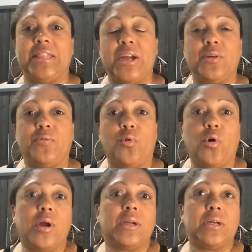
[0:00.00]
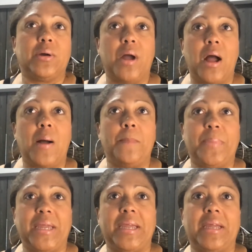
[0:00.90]
Therefore,
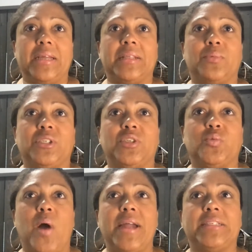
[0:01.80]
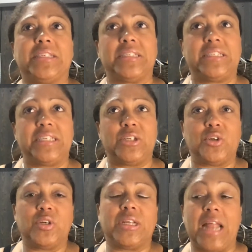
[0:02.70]
being which is why it's
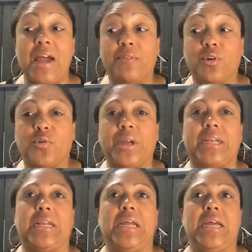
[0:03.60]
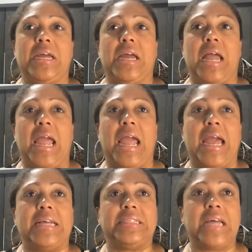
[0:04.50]
considered an evergreen.
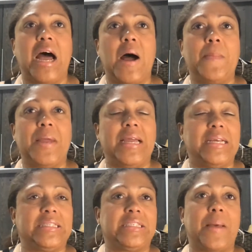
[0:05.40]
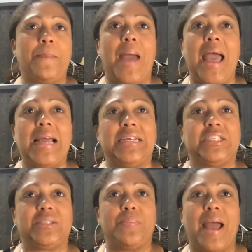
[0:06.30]
And it's
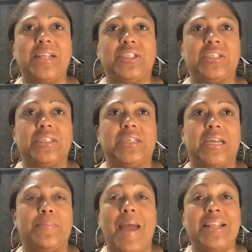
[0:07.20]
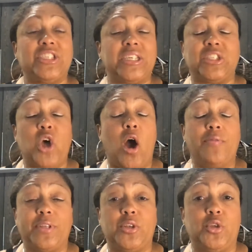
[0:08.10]
magic in magic. It's
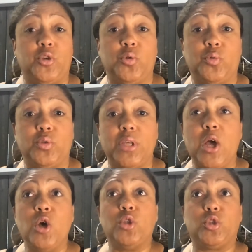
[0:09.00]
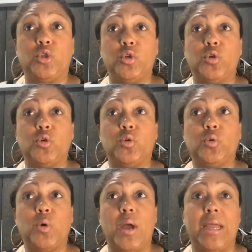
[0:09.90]
often used
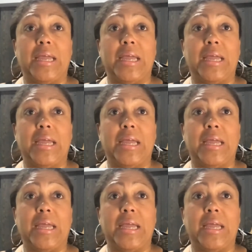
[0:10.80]
to